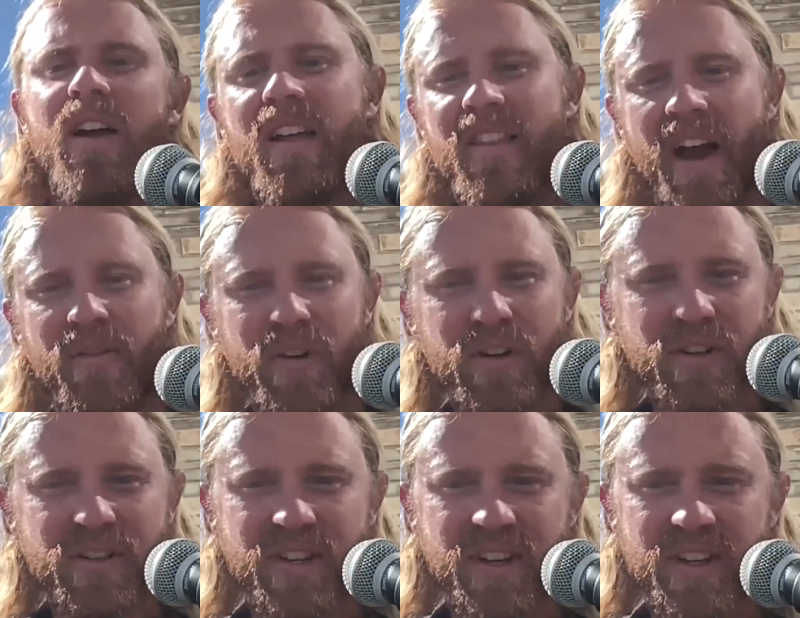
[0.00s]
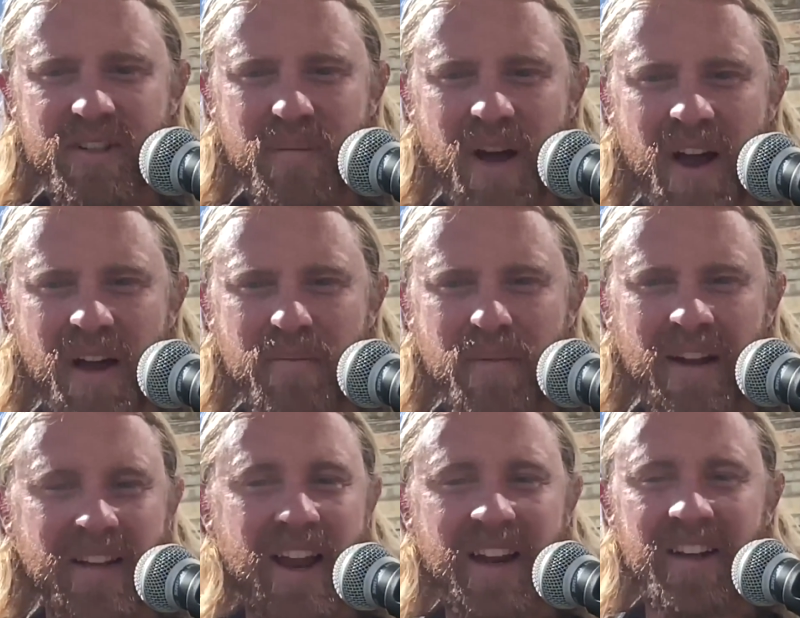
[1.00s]
That reduces my
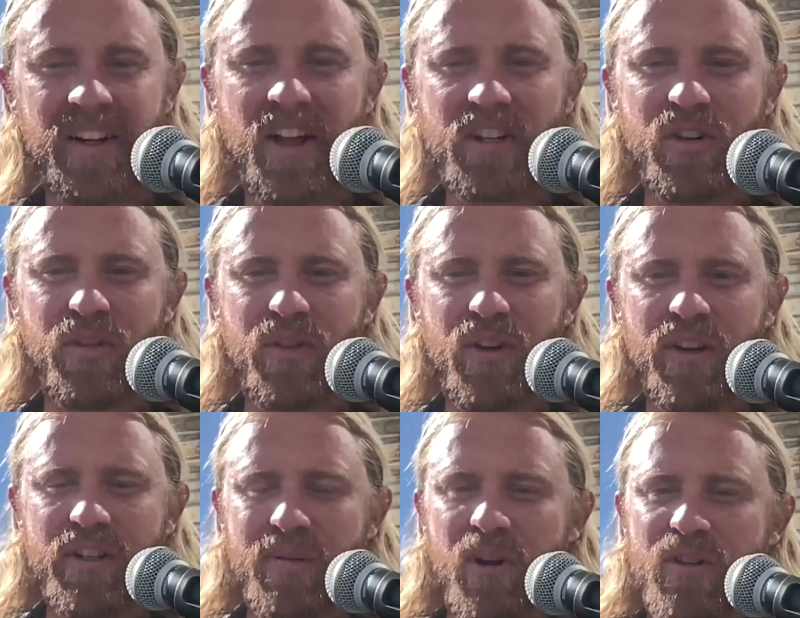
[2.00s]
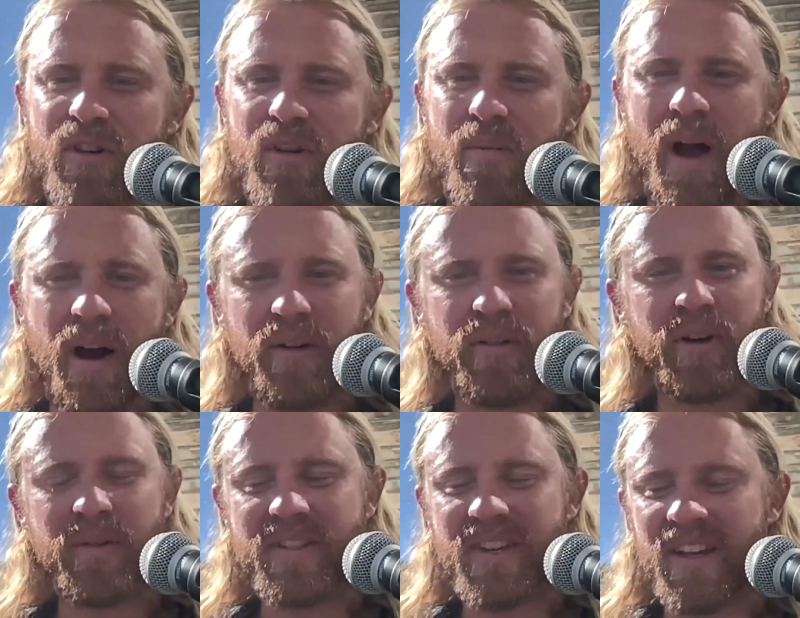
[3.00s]
magnetic and electric field exposure to power
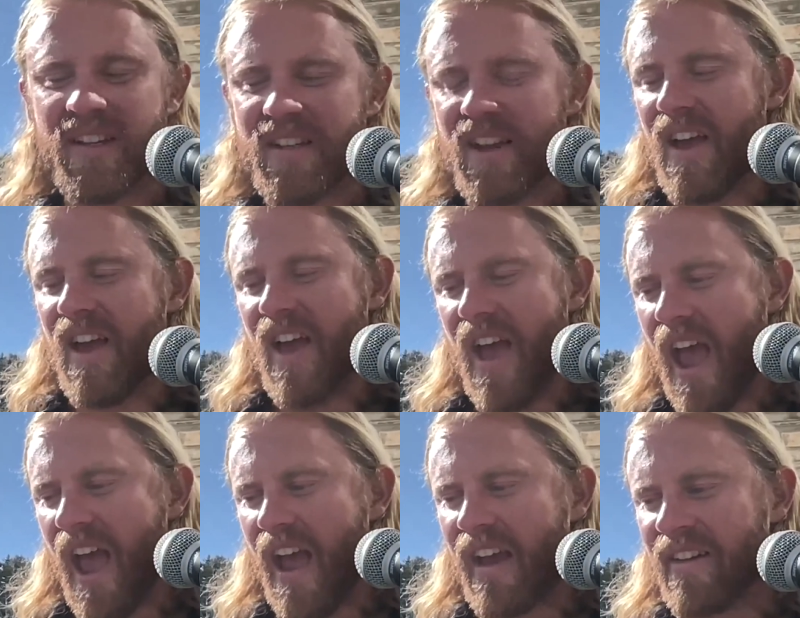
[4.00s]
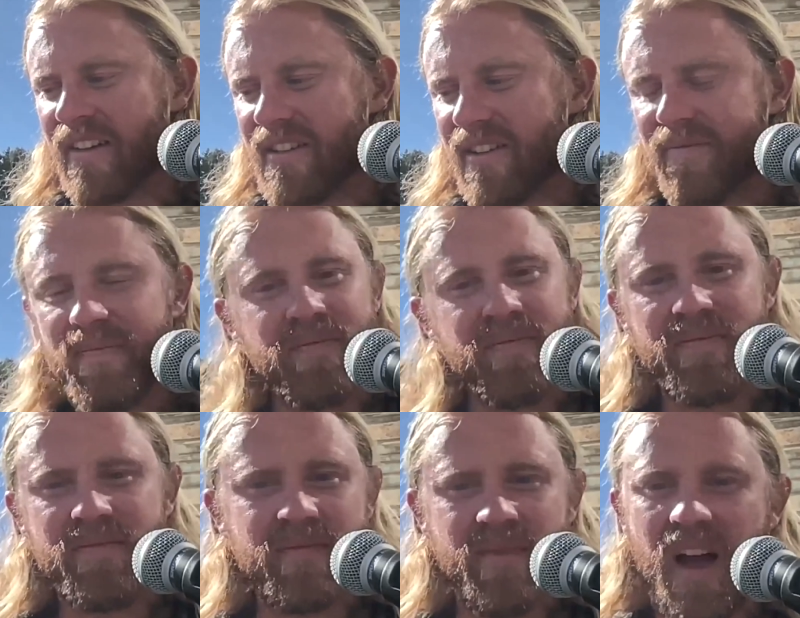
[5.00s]
frequencies. And
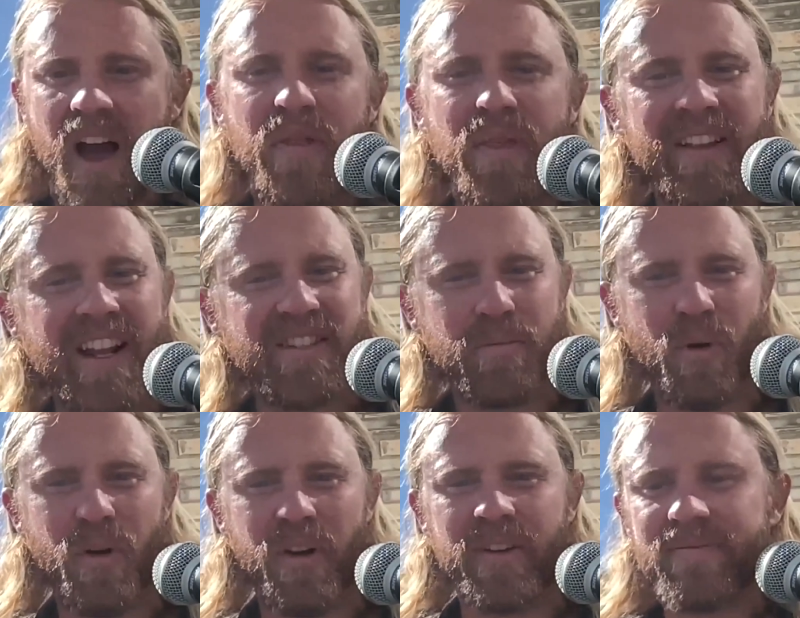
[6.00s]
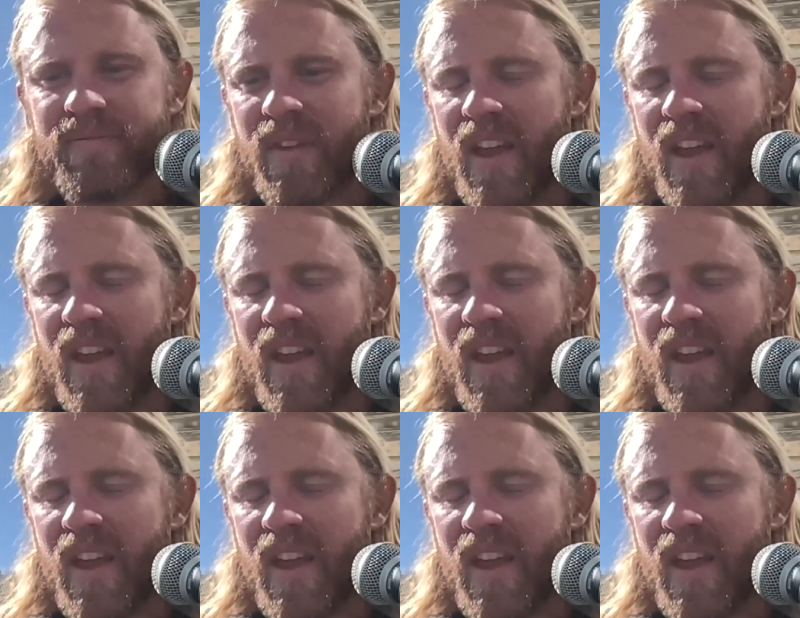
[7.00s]
I think that's important.